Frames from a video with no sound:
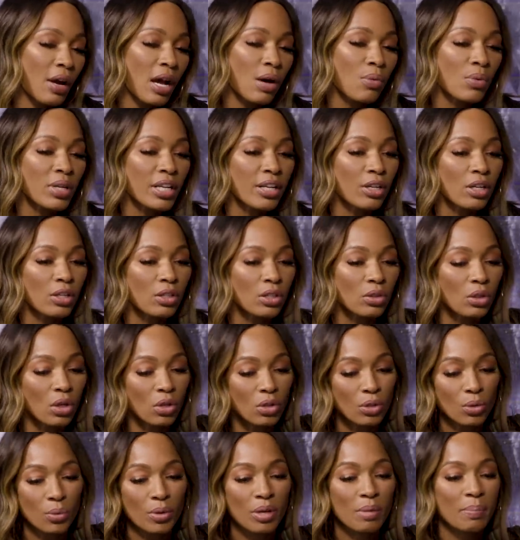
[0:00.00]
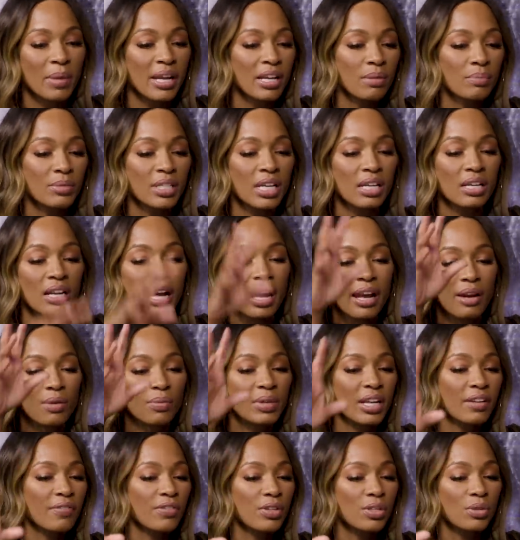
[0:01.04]
I, I want to mm-hmm. hear low the rim, make them dunk higher,
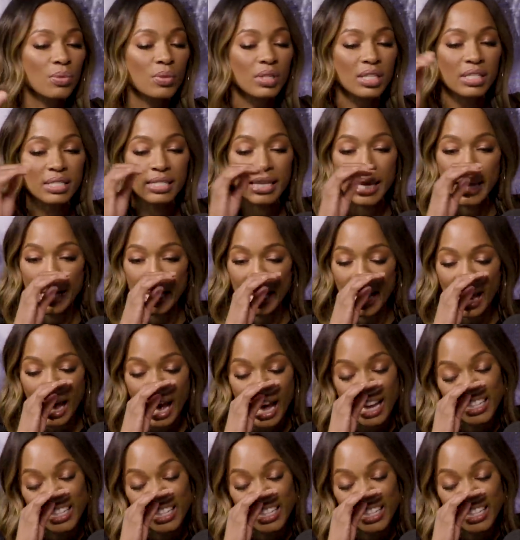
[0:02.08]
whatever mm-hmm. you want to say.